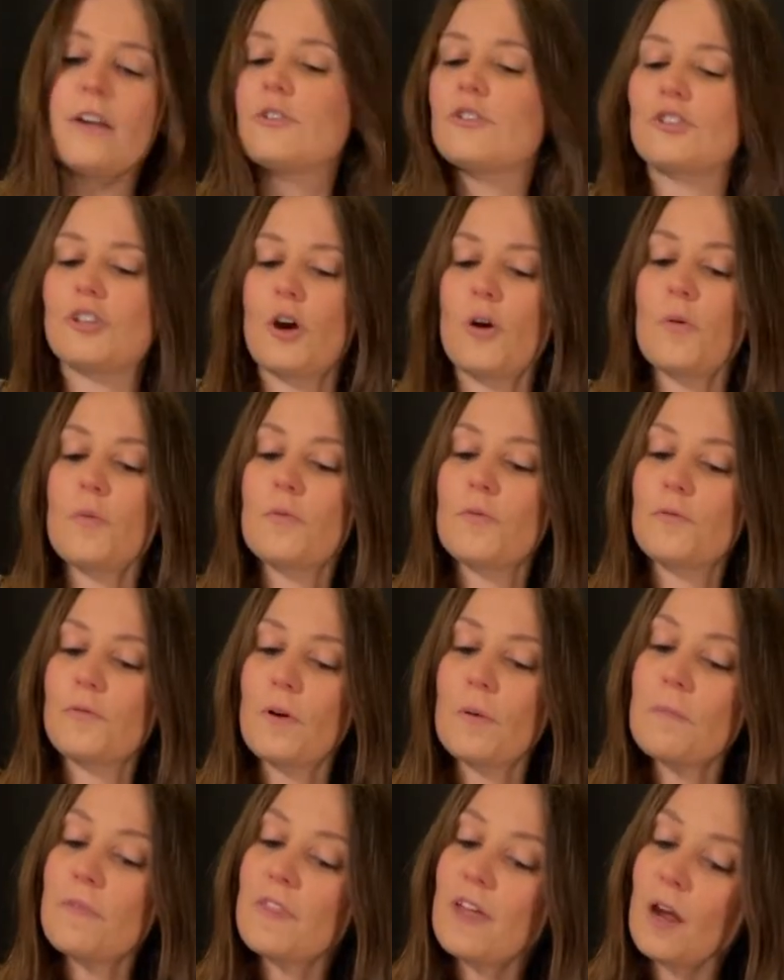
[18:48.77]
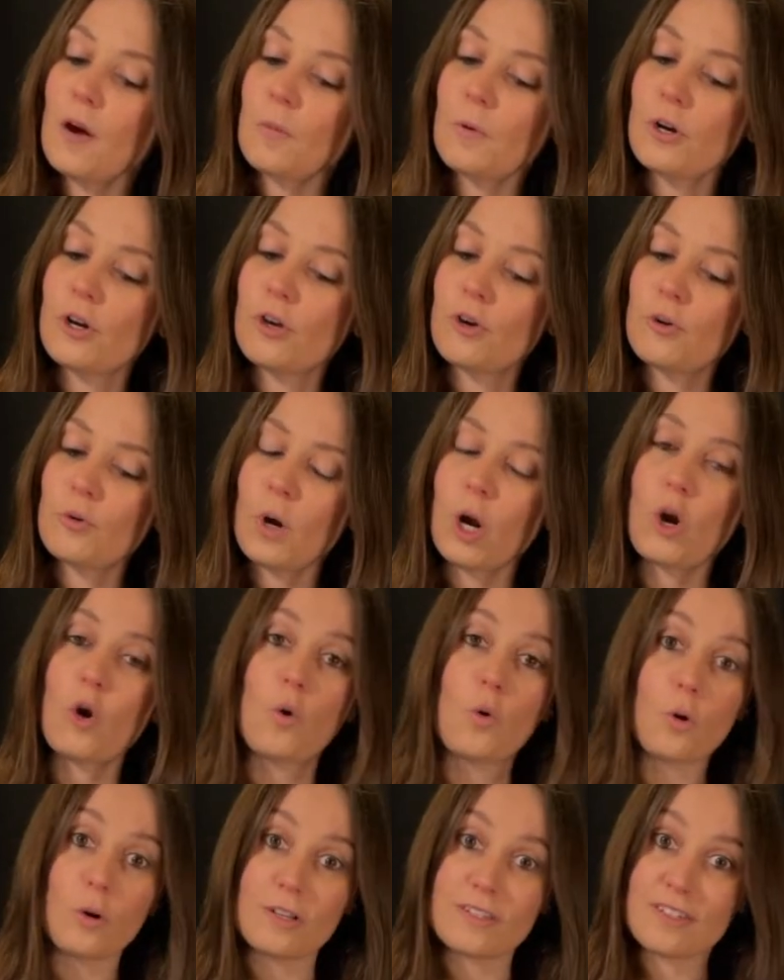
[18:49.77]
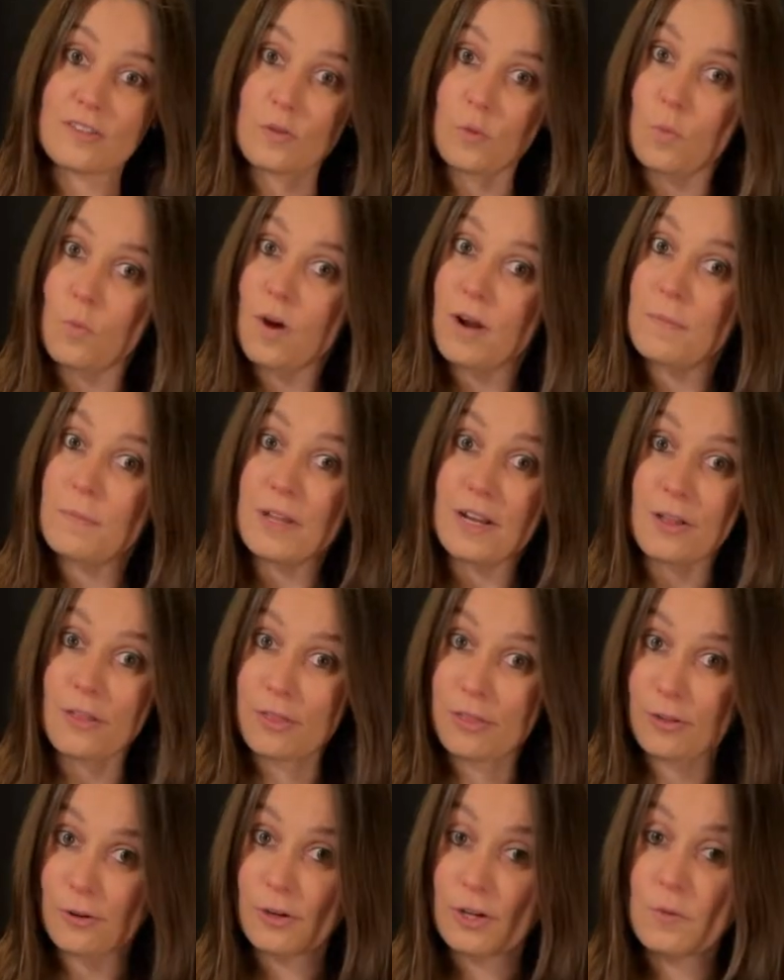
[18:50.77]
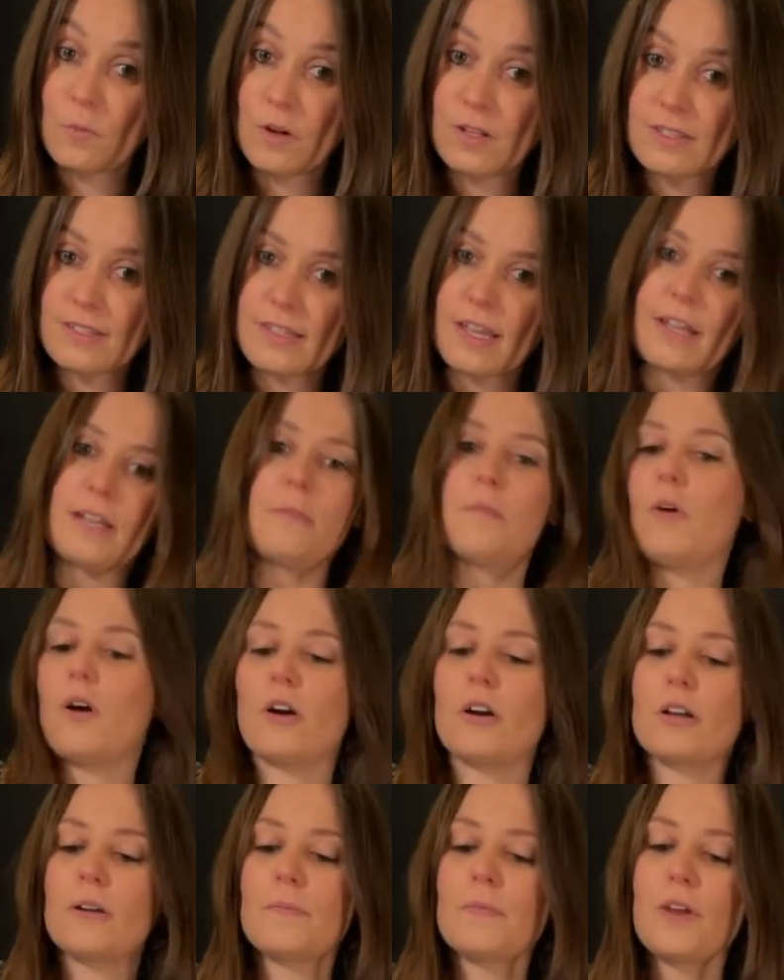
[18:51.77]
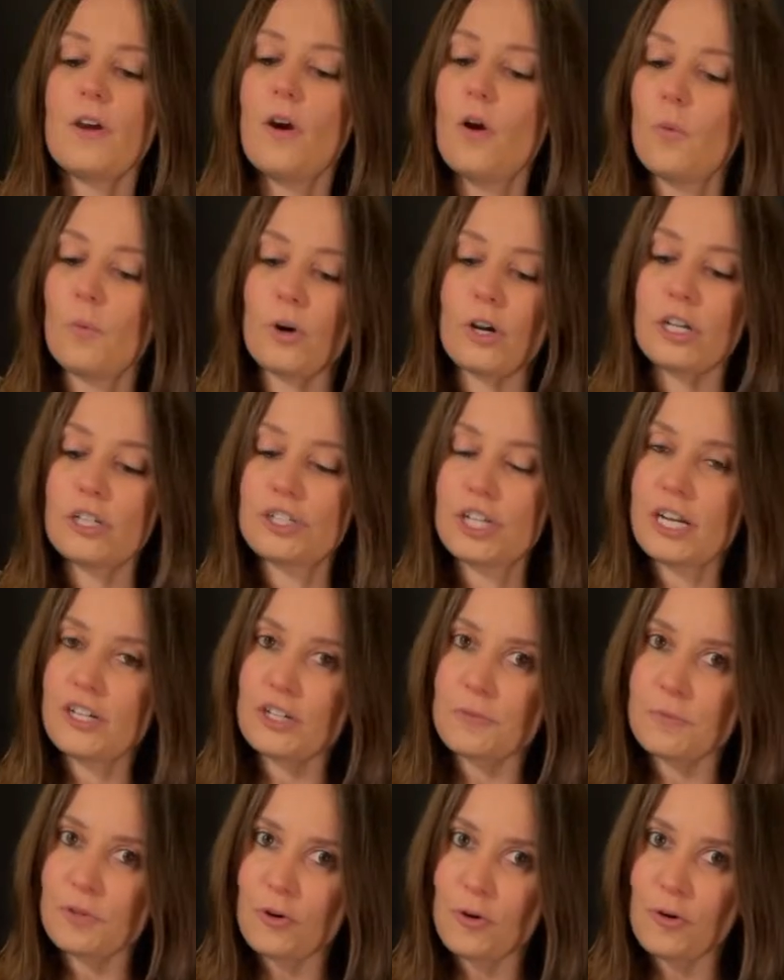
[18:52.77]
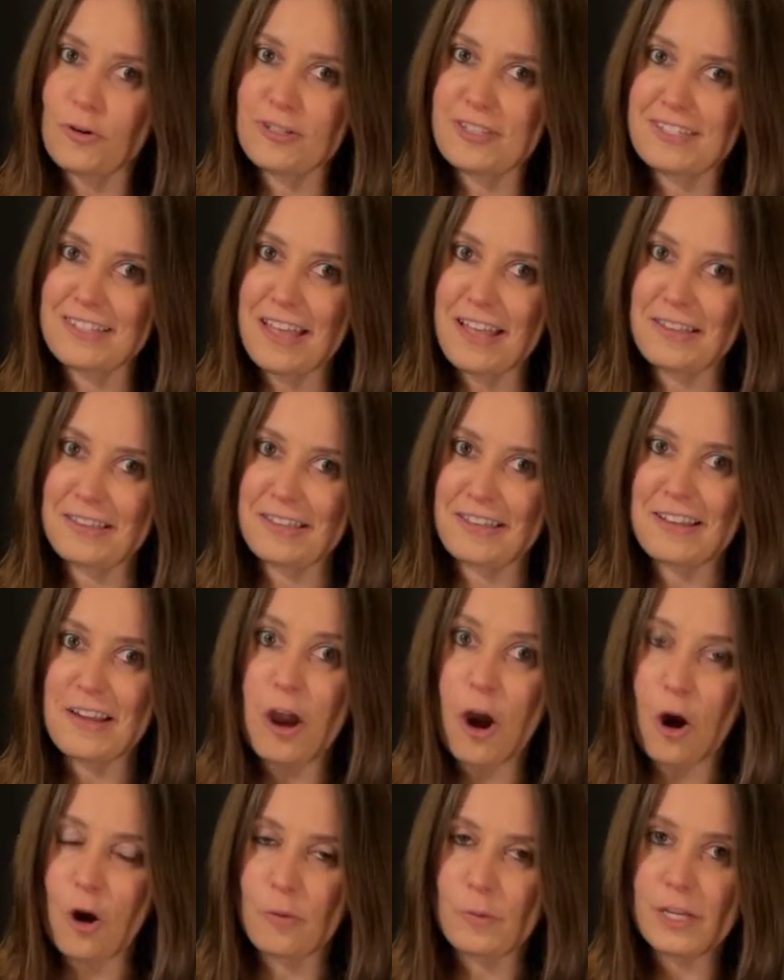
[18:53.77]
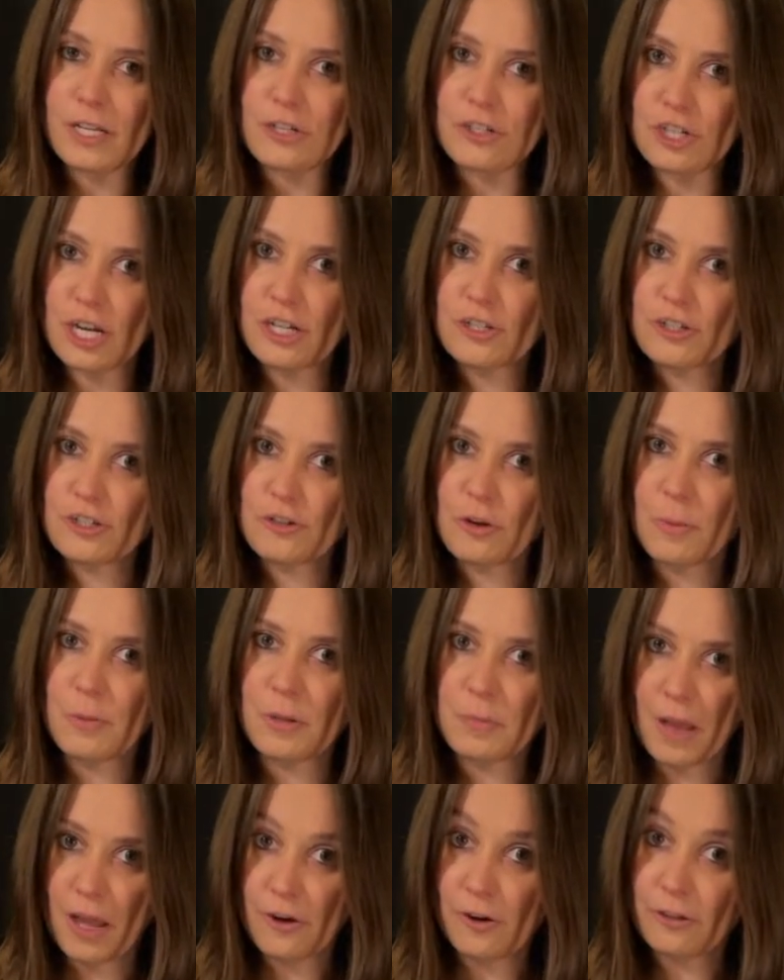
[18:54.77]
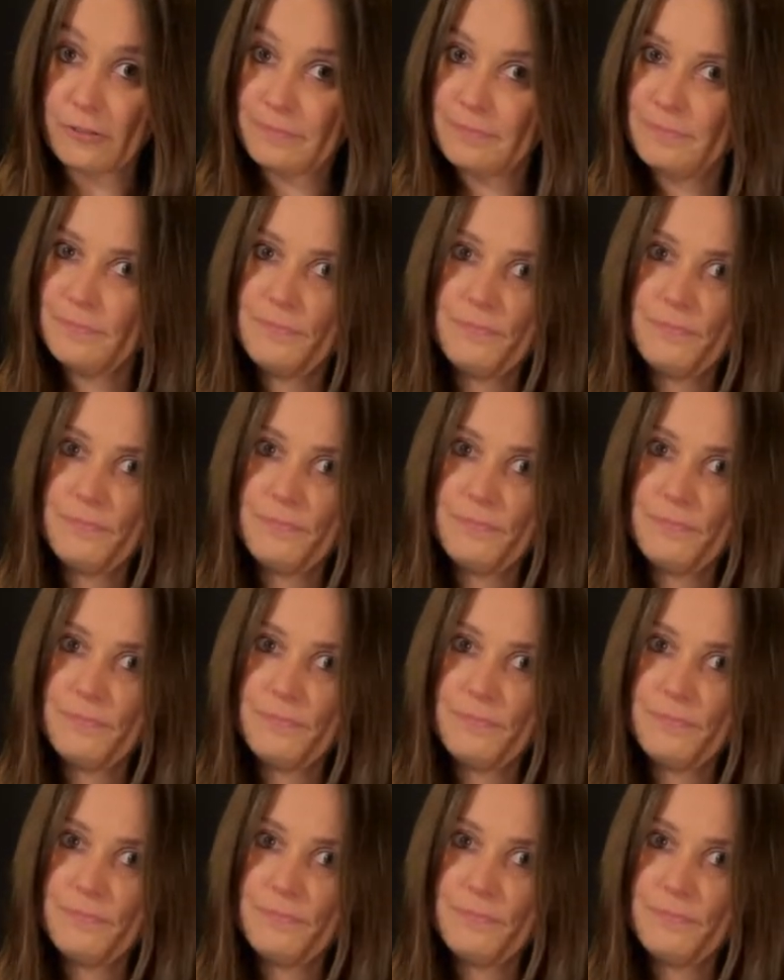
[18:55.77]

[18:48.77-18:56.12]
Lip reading: So from there, we're gonna go to our chorus at the 1 minute, 31 second mark. We're gonna change up the chords slightly. Are we gonna change the strumming pattern?